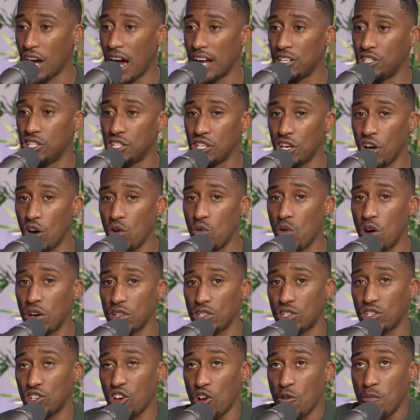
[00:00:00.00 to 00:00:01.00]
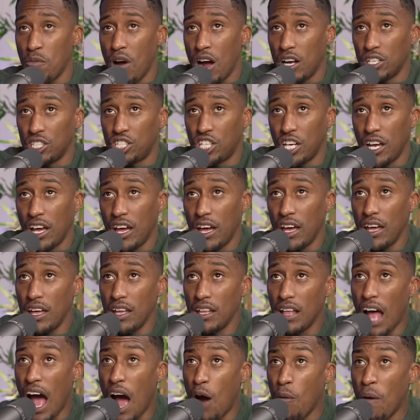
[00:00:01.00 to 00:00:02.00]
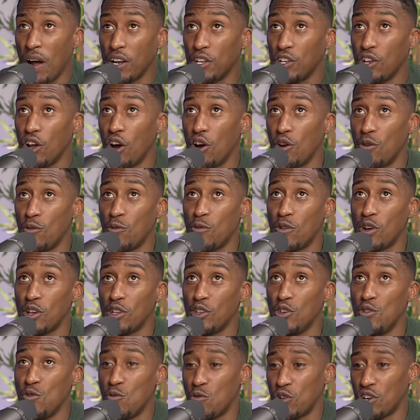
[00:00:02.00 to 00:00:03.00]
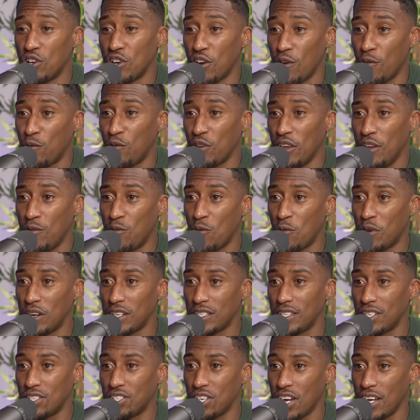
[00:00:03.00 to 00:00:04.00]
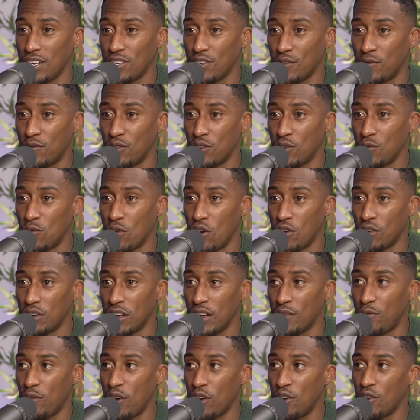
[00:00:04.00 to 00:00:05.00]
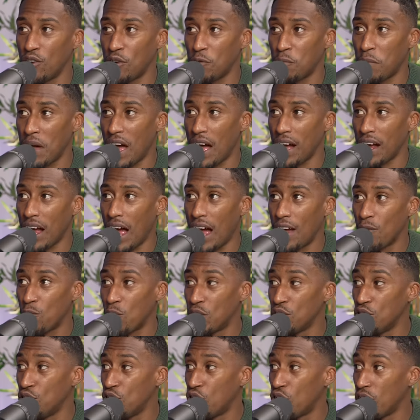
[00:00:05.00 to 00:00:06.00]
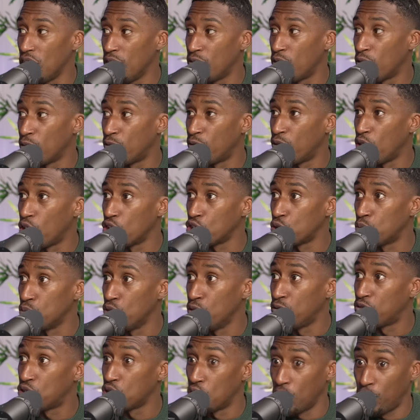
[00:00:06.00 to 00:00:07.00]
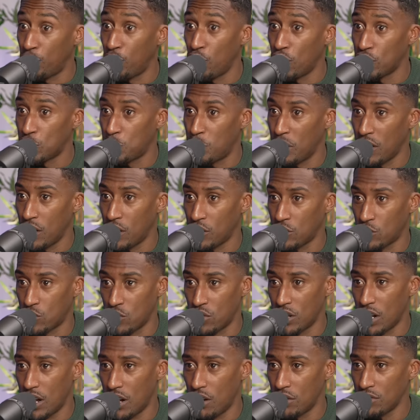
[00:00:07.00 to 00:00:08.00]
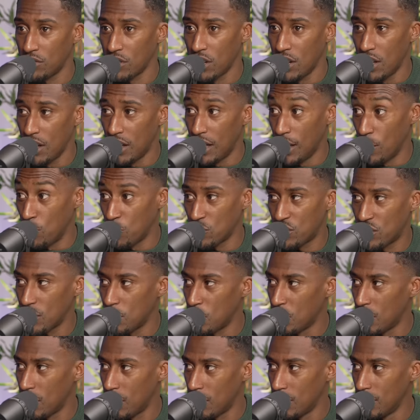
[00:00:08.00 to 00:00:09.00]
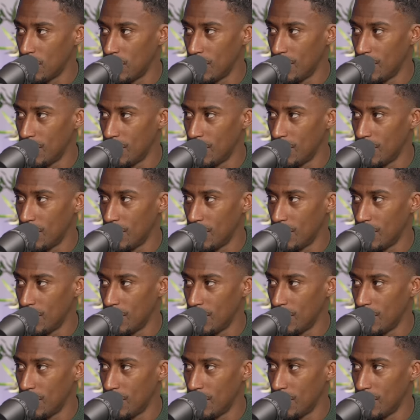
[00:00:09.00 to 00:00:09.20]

you and you know what? So much, yeah. How I know you wouldn't have even wanted to change it for the world. If I look back at when you lot even first moved to the first Beta Squad house, it was similar.